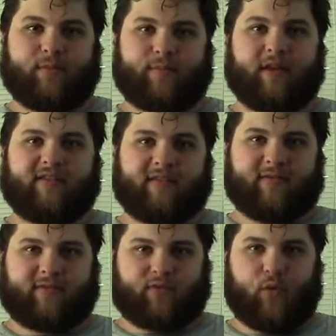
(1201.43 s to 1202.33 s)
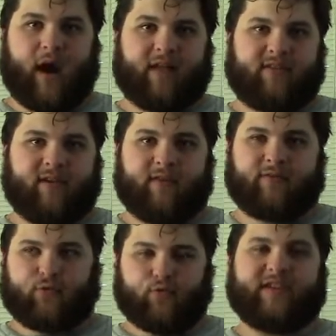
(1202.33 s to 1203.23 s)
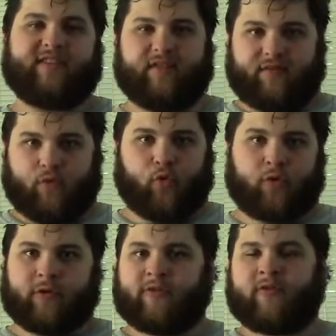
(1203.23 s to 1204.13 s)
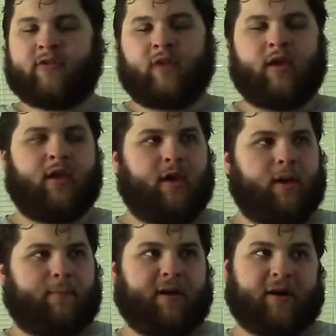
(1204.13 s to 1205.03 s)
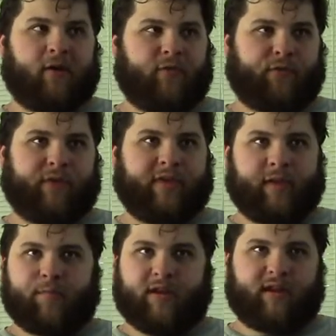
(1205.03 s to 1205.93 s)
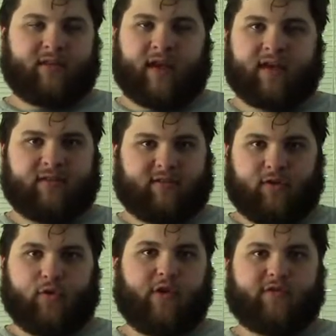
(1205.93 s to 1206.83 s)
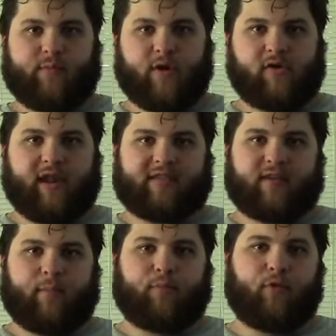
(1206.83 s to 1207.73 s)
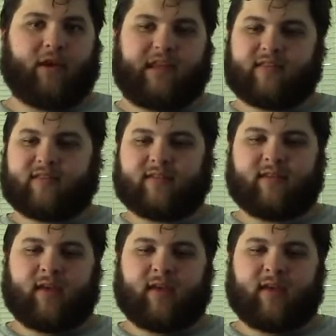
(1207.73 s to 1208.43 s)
a bunch of squads of threes and fours. But hopefully they put in like a duos mode at some point.